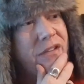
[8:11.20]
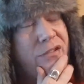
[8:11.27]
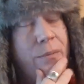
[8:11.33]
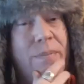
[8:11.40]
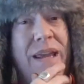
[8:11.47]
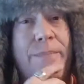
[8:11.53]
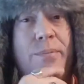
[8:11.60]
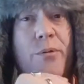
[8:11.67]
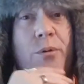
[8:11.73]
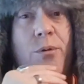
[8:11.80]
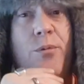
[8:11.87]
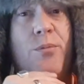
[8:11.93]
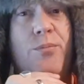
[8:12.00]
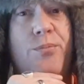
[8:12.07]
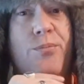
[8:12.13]
the
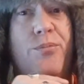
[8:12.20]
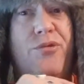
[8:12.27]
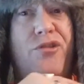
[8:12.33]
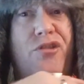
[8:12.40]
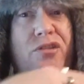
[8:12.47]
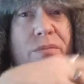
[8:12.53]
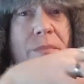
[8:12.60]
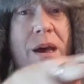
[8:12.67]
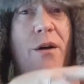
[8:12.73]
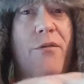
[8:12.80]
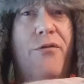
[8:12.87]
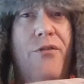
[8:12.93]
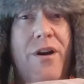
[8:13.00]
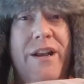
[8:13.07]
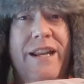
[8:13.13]
people smelled
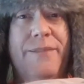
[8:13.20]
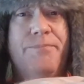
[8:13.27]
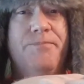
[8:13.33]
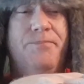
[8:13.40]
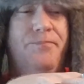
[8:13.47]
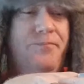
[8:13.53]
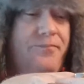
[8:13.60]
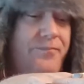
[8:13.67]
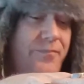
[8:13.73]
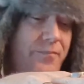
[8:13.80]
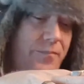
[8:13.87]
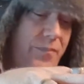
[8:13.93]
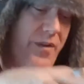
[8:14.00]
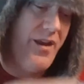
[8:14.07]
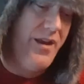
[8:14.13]
funny.
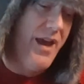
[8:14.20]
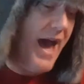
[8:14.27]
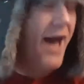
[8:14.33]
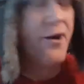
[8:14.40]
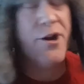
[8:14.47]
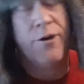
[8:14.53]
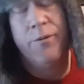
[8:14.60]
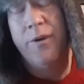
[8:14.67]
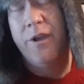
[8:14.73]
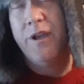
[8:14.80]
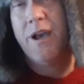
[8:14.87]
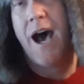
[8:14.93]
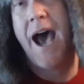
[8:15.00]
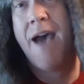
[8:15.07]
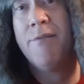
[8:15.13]
I don't know.
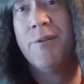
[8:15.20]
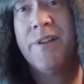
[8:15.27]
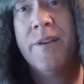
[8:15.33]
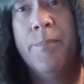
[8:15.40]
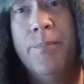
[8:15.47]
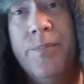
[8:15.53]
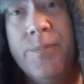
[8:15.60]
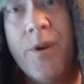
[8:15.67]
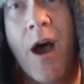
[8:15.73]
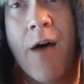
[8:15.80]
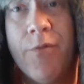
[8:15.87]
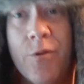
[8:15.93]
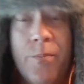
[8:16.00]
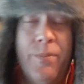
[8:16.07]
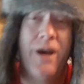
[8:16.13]
I haven't read the
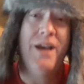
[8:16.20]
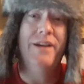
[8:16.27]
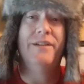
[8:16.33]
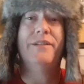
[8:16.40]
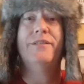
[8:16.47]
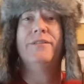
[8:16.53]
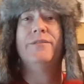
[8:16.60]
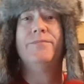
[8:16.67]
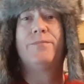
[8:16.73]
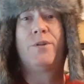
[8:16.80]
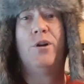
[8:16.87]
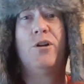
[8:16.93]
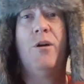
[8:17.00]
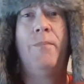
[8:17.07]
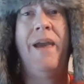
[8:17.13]
novel, but
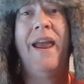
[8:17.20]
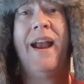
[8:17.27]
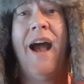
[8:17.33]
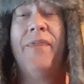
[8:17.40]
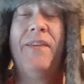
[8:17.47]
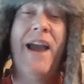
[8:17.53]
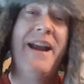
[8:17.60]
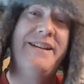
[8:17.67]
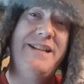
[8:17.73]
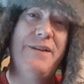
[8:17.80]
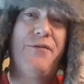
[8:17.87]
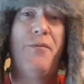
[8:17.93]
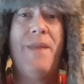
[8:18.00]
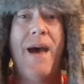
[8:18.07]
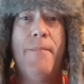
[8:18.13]
Kurt Cobain got the idea
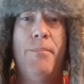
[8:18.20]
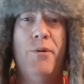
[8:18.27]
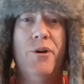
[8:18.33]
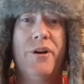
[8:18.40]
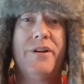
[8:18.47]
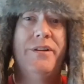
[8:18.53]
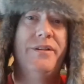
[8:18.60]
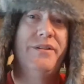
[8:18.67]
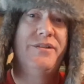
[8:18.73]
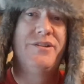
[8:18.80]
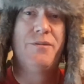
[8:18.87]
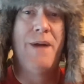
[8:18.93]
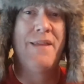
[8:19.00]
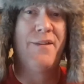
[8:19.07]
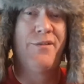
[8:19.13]
from that book to
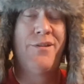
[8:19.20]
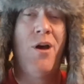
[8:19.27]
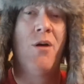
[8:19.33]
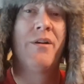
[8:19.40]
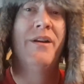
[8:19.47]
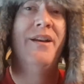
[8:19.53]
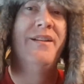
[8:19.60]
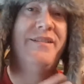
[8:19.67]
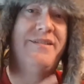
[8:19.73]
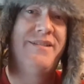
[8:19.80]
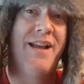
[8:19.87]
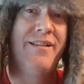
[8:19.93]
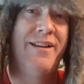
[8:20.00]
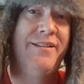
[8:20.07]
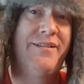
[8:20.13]
write the song
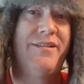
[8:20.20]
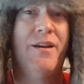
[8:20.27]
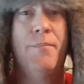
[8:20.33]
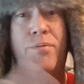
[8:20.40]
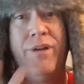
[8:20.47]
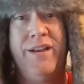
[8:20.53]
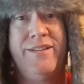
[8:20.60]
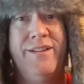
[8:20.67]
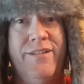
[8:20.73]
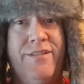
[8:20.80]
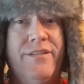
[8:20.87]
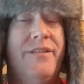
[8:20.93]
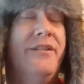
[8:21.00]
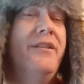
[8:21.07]
Scentless Apprentice.